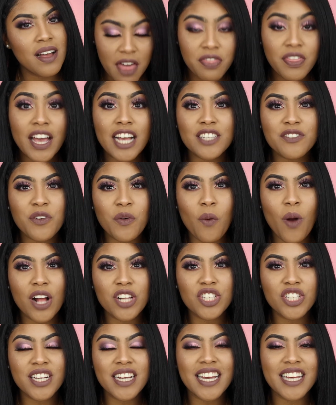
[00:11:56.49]
Thanks for
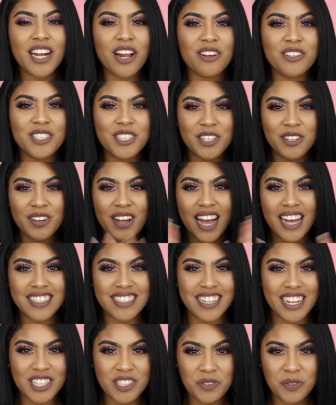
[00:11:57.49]
watching, and I'll see you guys
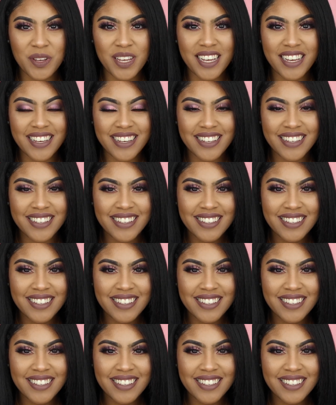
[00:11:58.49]
next week.